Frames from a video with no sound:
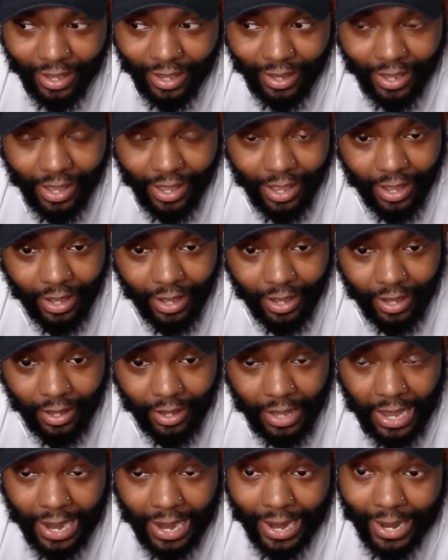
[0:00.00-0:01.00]

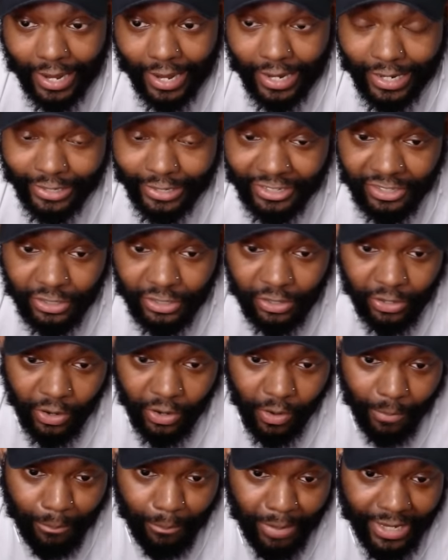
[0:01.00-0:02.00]
Uh, and he stood
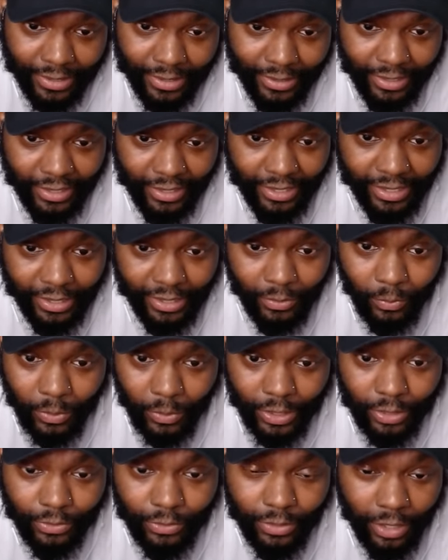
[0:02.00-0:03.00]
on business. He a
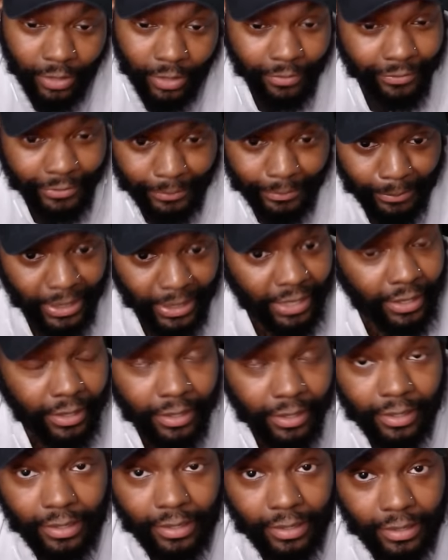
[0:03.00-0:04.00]
real nigga for me.
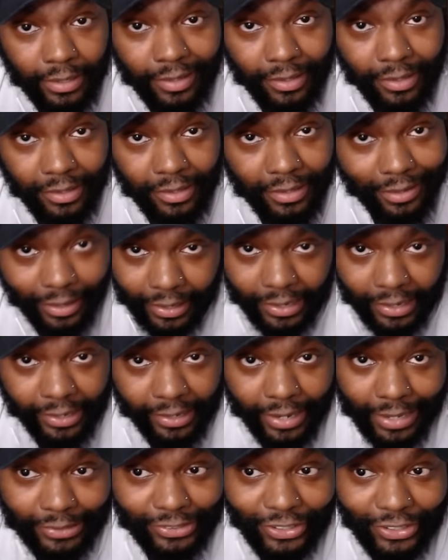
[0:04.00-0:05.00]
Like,
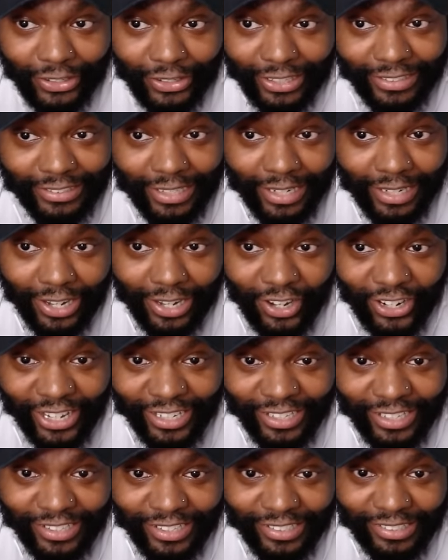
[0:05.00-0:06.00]
and that's all it takes. All I
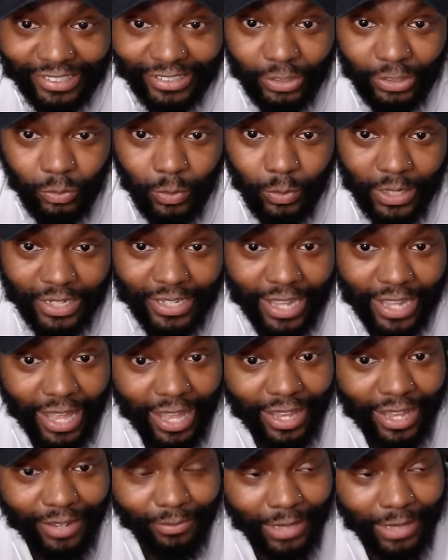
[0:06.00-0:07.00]
need to see is one
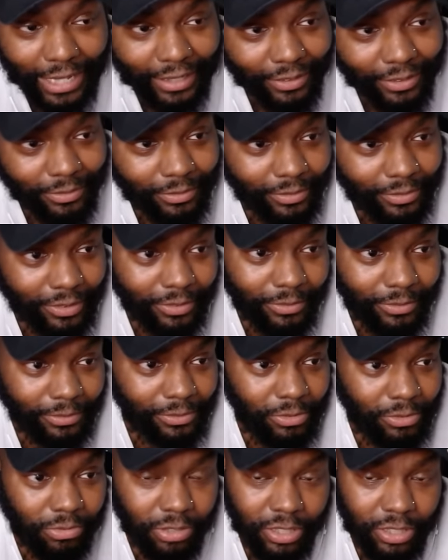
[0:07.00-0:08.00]
time. Like, you you,
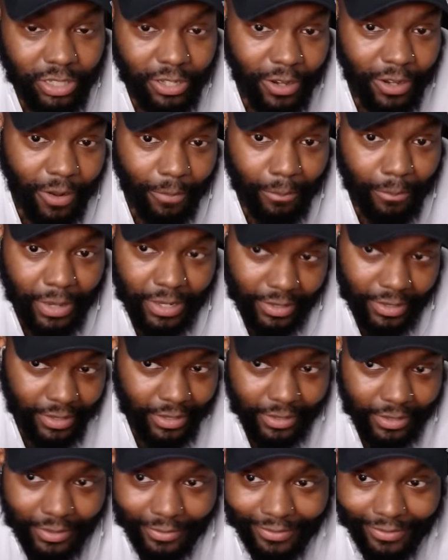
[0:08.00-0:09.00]
you stood on
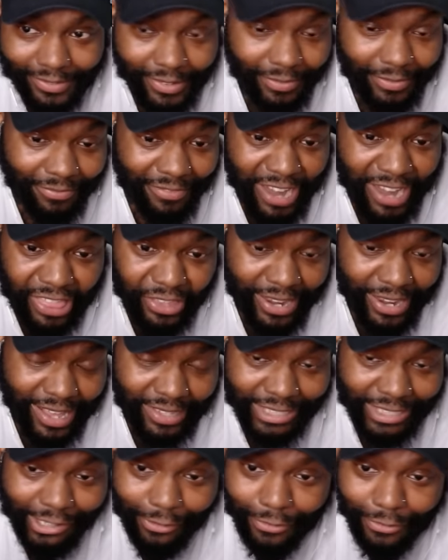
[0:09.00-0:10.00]
business. If, if, whether
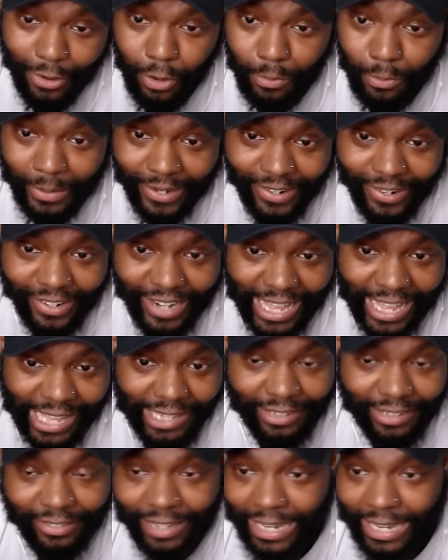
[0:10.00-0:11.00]
that's your homie or
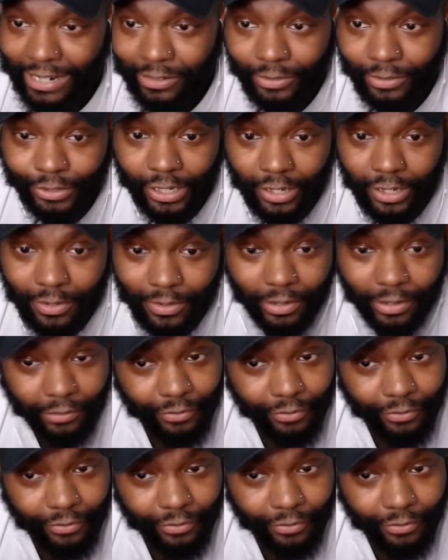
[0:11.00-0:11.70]
not, I don't know.